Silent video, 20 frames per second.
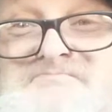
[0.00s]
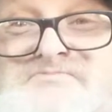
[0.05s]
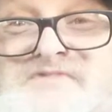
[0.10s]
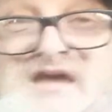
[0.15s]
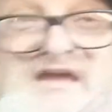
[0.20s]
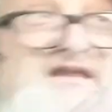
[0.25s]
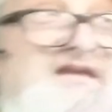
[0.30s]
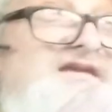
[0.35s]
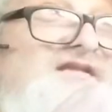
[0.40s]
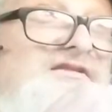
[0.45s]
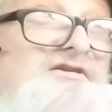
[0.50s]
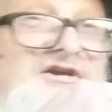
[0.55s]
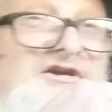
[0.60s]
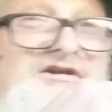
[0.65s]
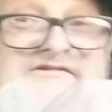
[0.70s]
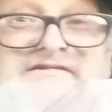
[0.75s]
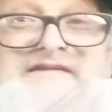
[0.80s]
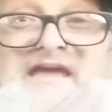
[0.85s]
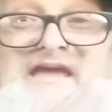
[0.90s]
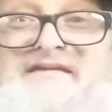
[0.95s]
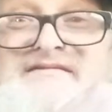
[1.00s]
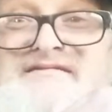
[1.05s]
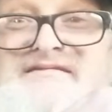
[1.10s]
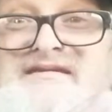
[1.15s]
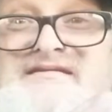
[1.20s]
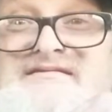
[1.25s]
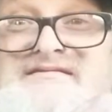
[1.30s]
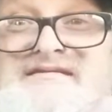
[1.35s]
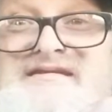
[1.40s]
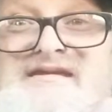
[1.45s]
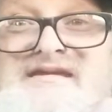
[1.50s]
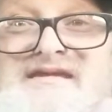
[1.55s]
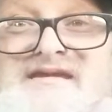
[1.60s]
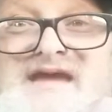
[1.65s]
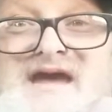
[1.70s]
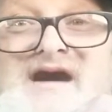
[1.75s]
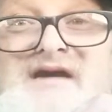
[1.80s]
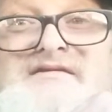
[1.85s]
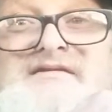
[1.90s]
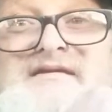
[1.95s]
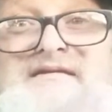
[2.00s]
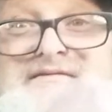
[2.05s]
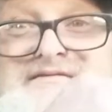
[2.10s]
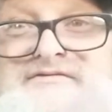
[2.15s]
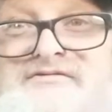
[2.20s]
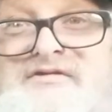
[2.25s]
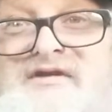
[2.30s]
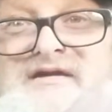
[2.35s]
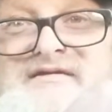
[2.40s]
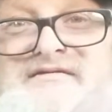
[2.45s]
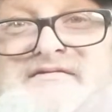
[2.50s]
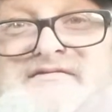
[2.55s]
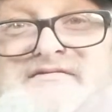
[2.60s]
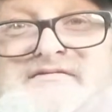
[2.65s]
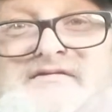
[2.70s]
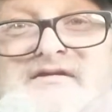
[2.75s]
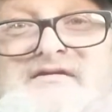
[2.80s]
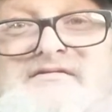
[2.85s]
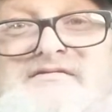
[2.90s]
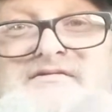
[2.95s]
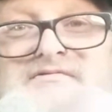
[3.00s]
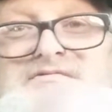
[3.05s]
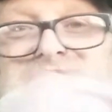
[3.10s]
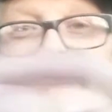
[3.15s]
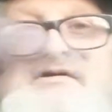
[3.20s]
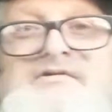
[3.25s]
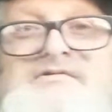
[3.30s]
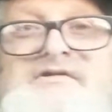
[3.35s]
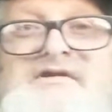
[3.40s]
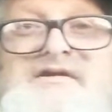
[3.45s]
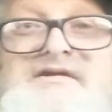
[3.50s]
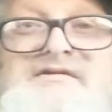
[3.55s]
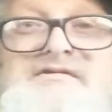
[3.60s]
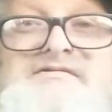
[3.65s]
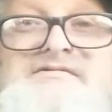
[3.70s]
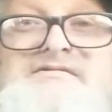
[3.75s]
And he looks, as he's getting out, his truck is starting to roll, right?